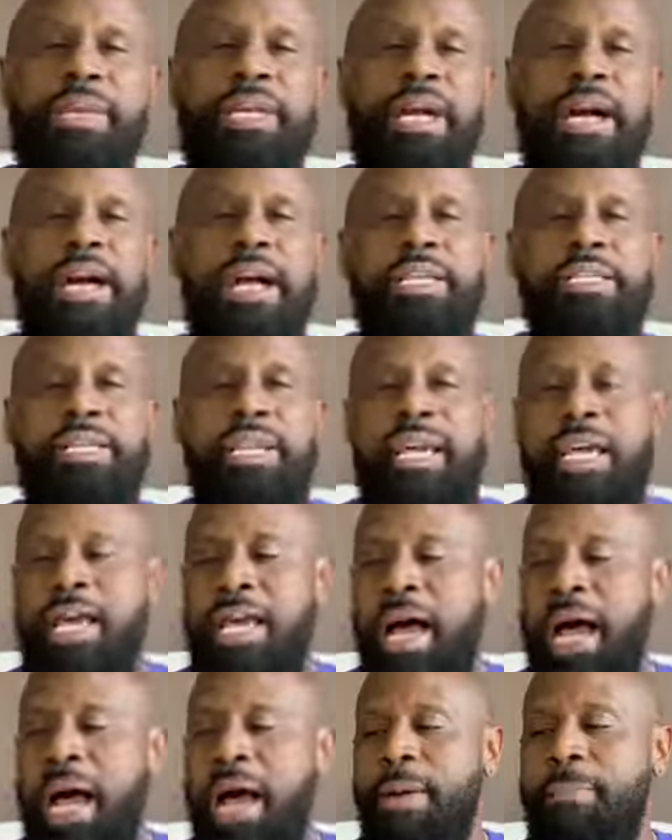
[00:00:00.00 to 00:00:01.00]
because
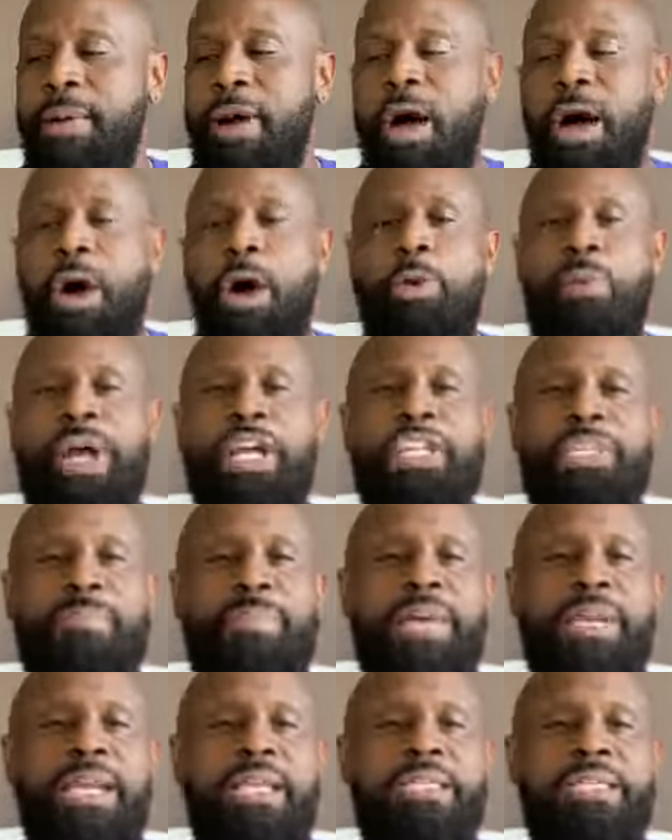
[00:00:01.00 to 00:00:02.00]
I'm always
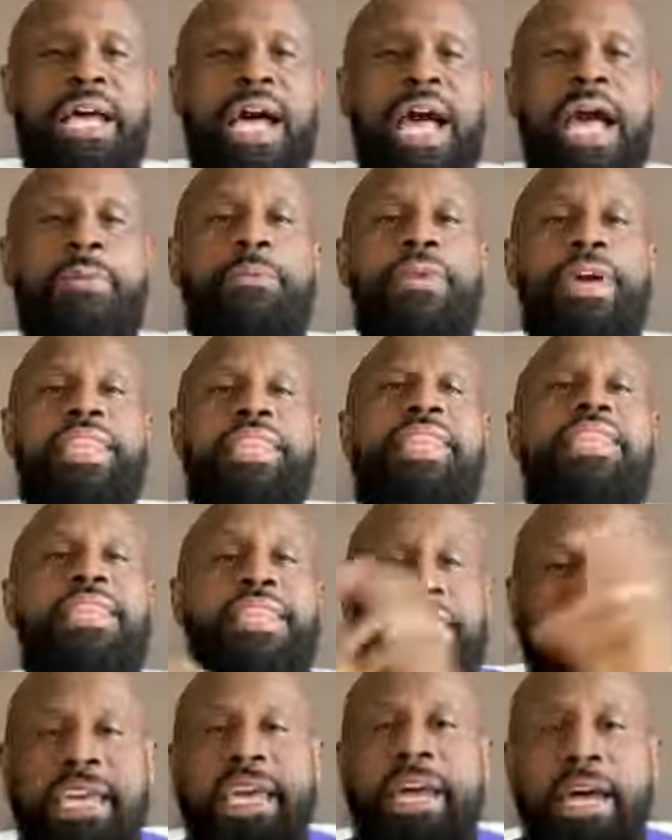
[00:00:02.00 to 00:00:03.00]
spending time with
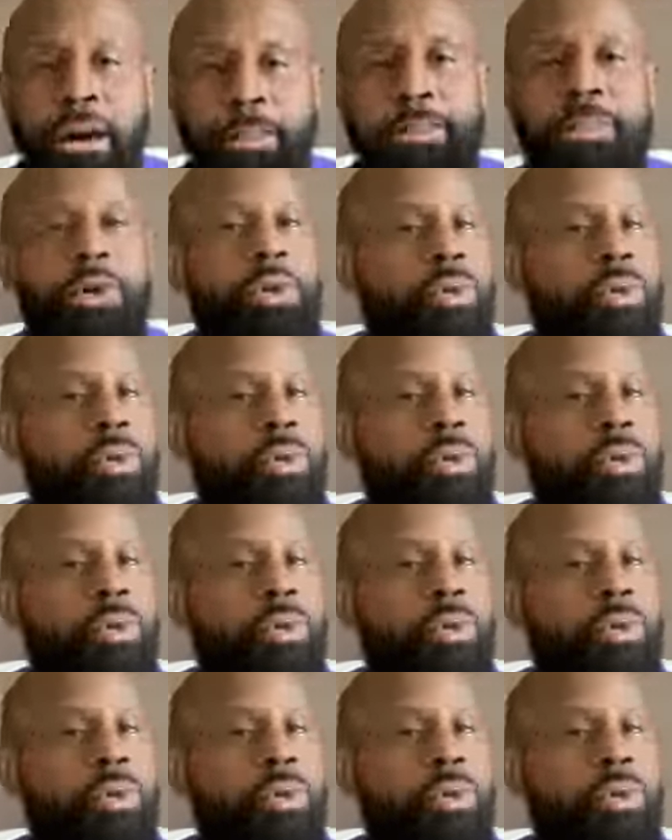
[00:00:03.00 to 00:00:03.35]
them,